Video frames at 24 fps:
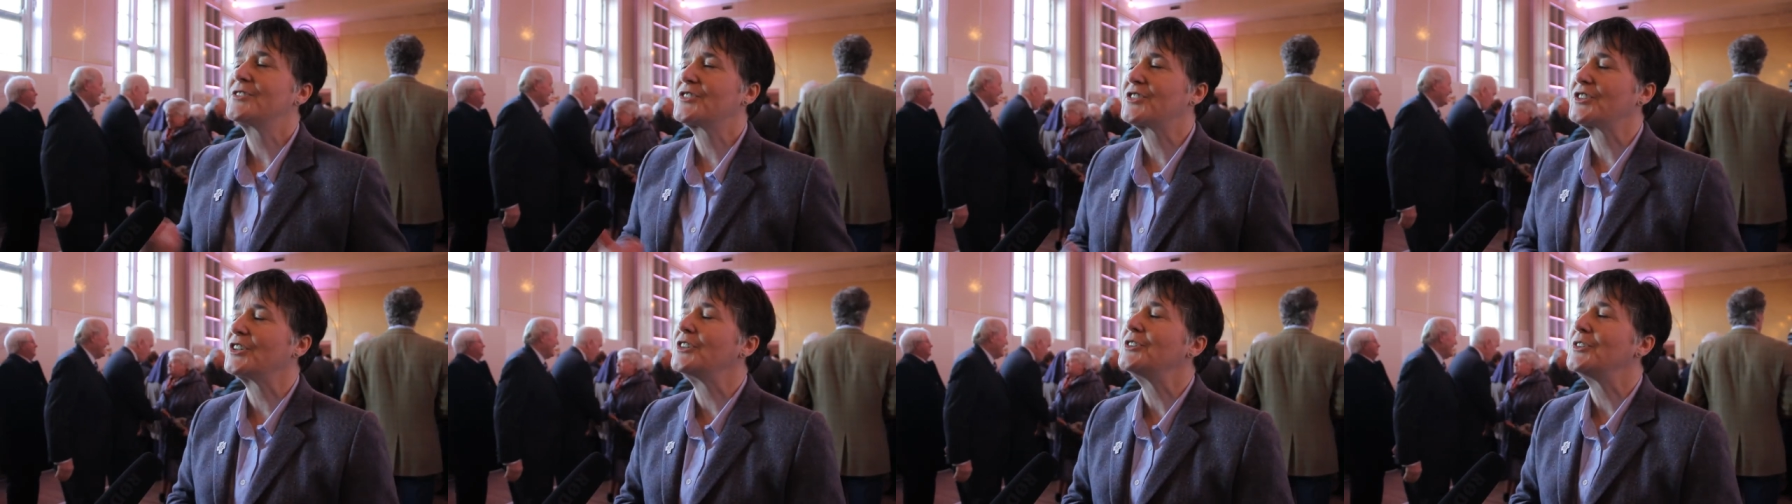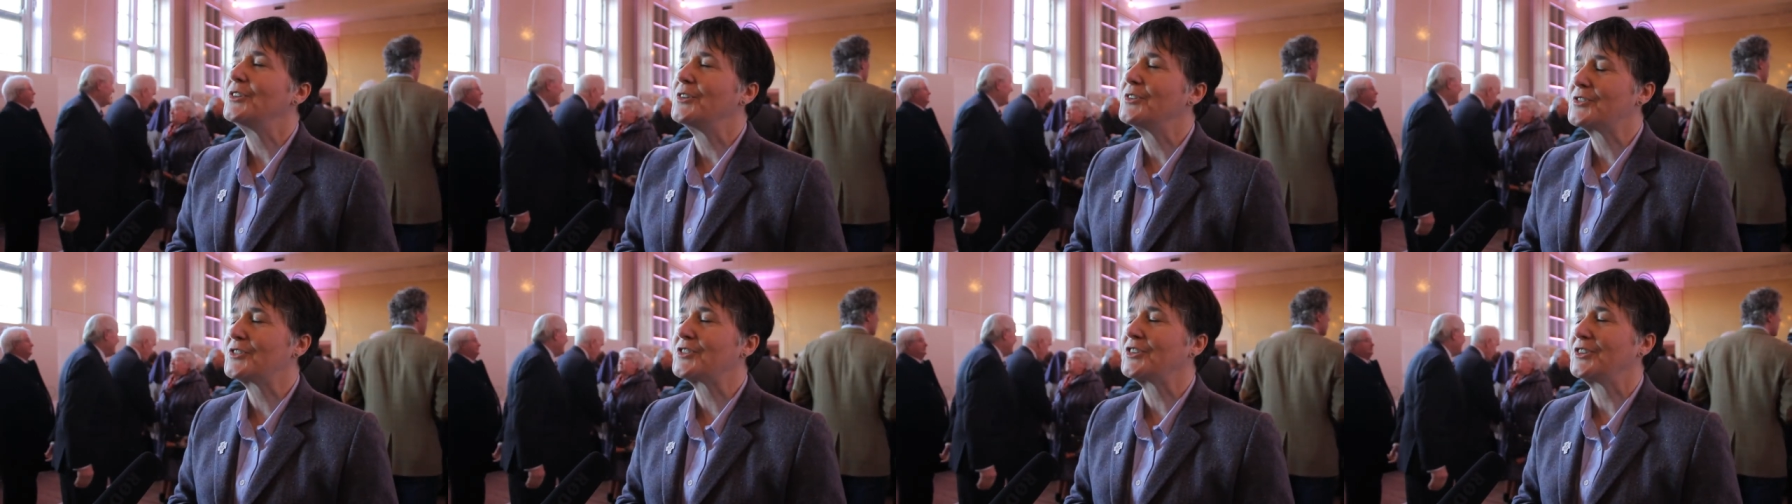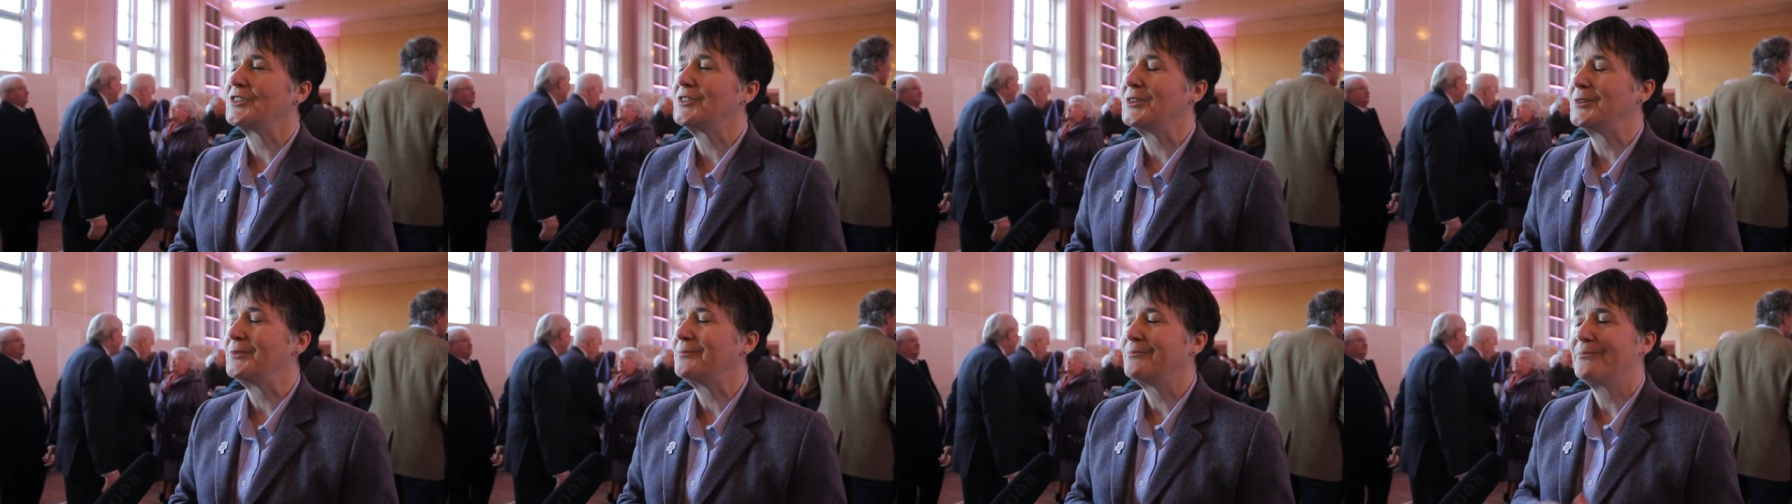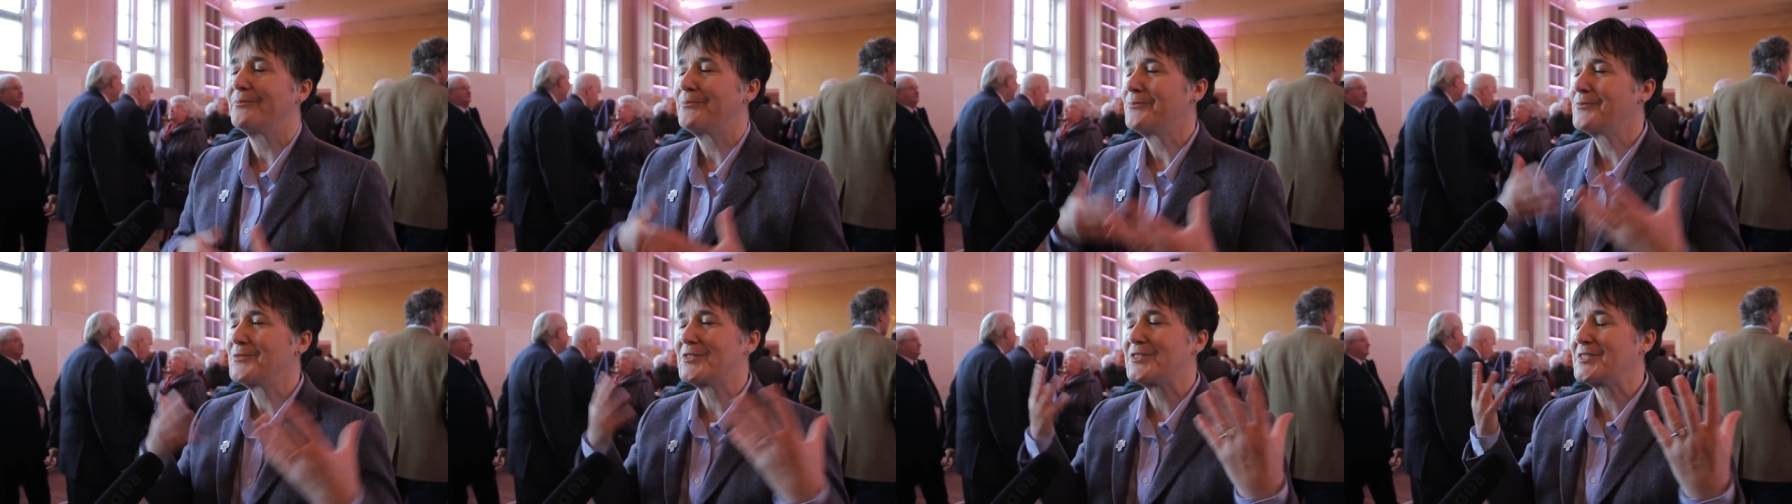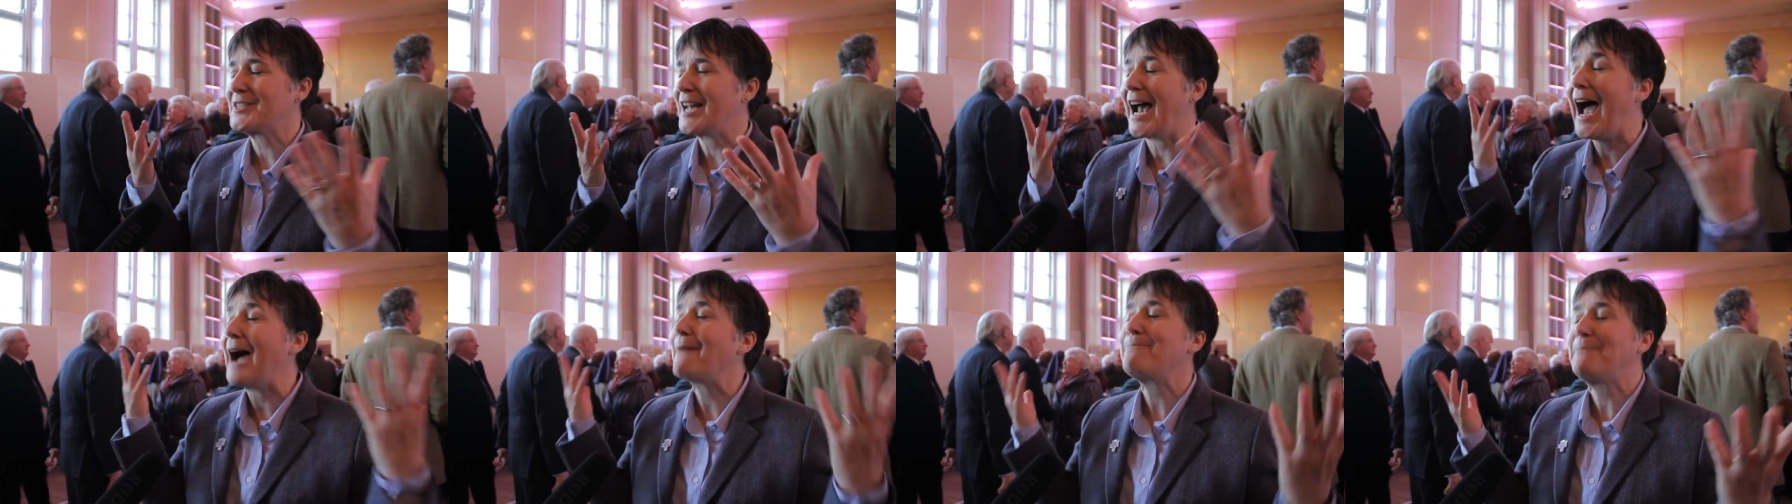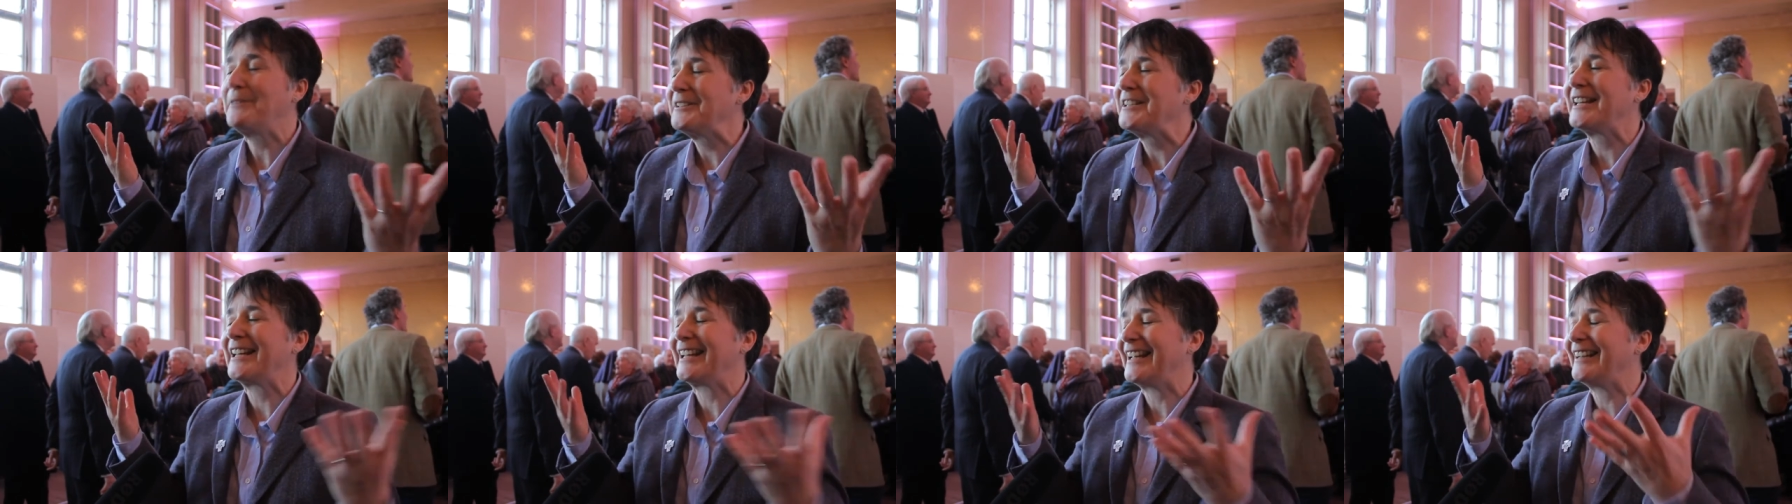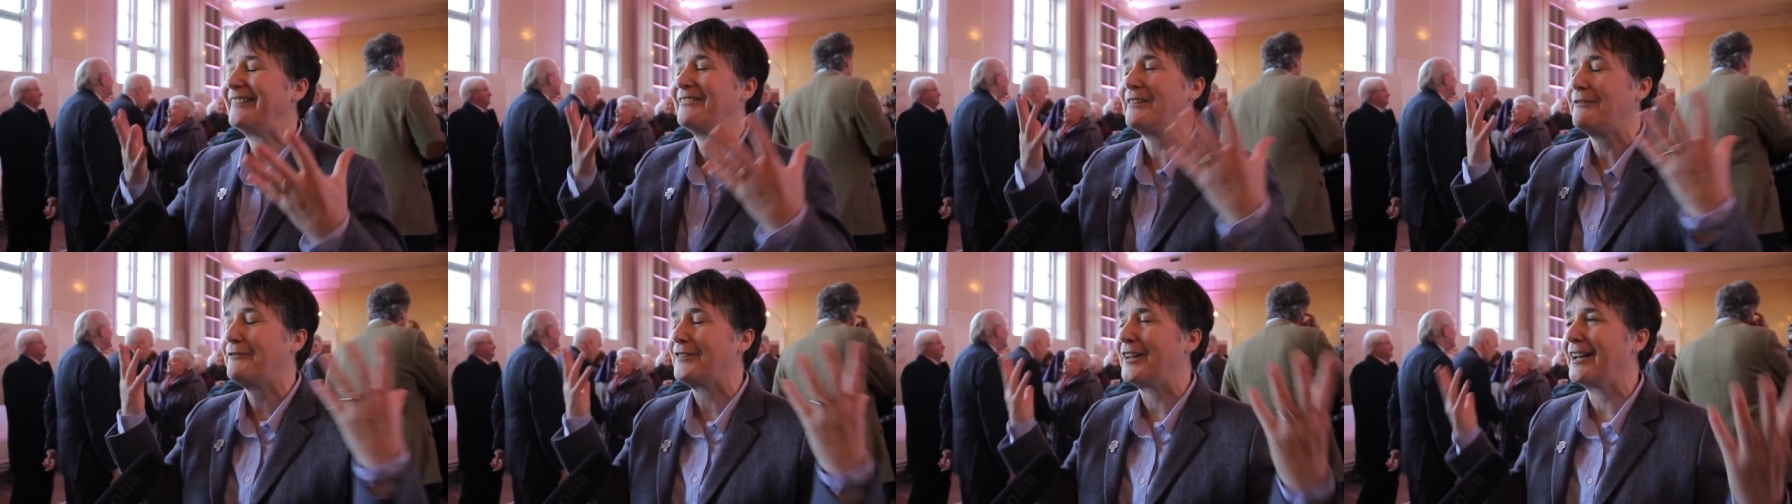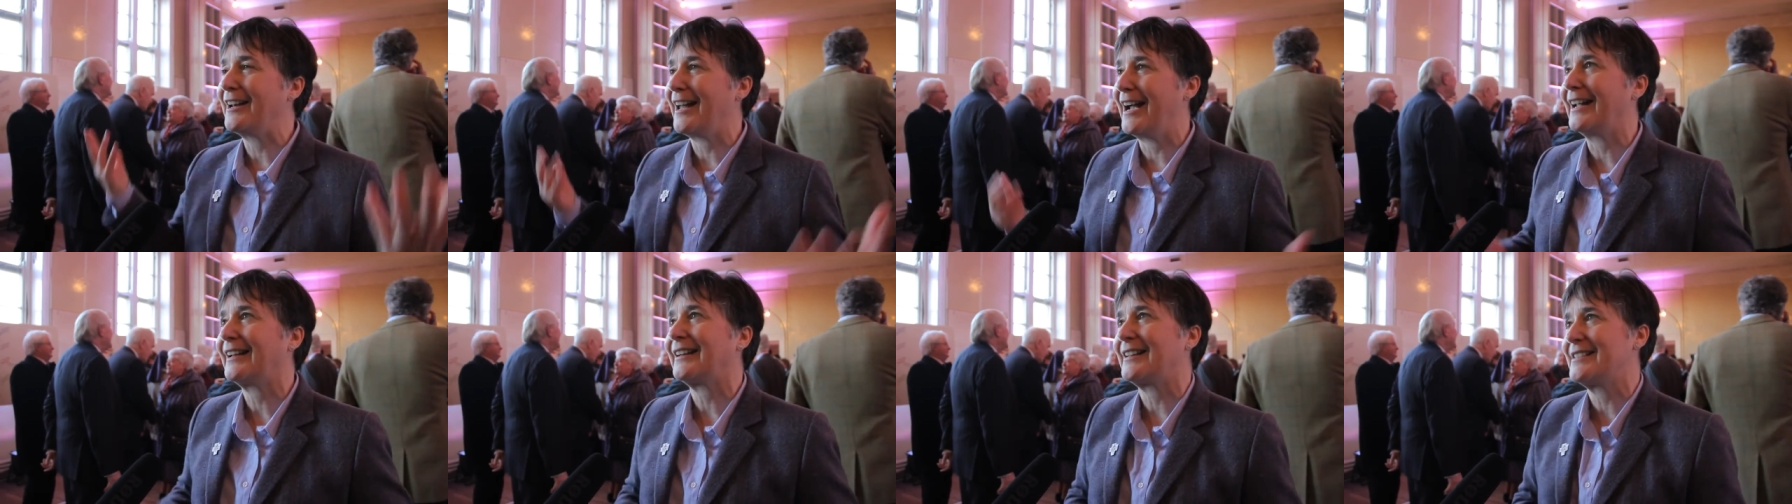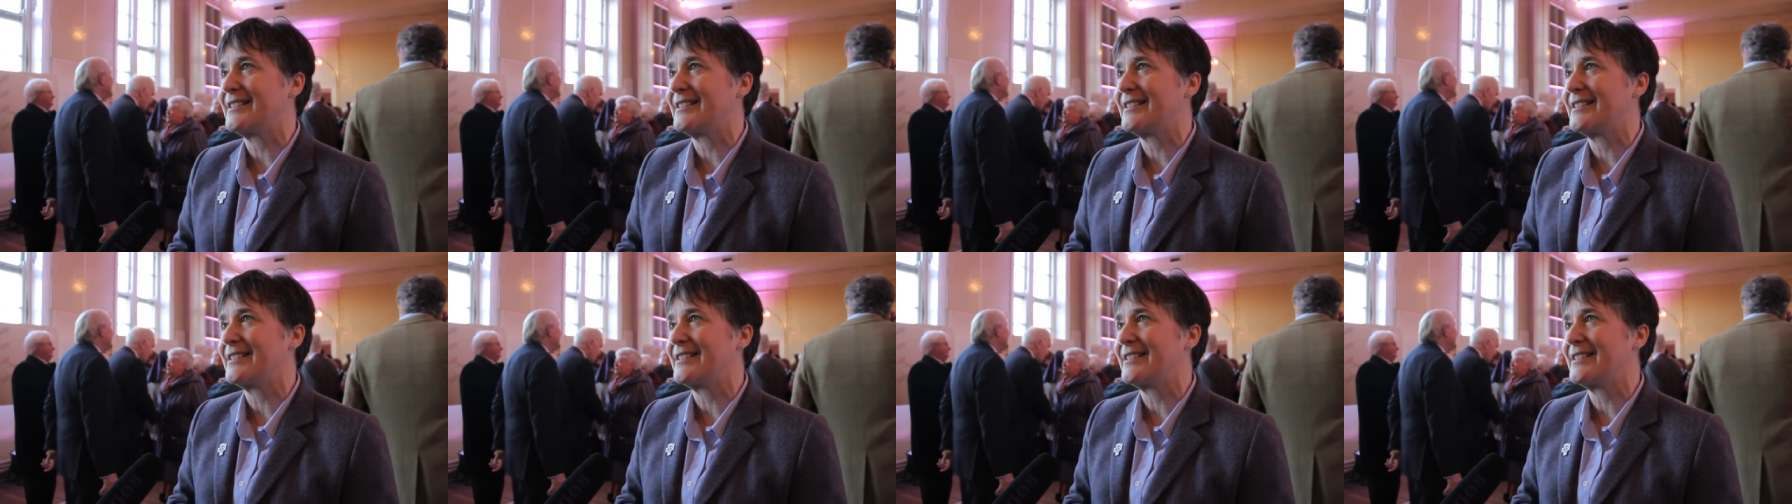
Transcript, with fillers: to happen here, if you like,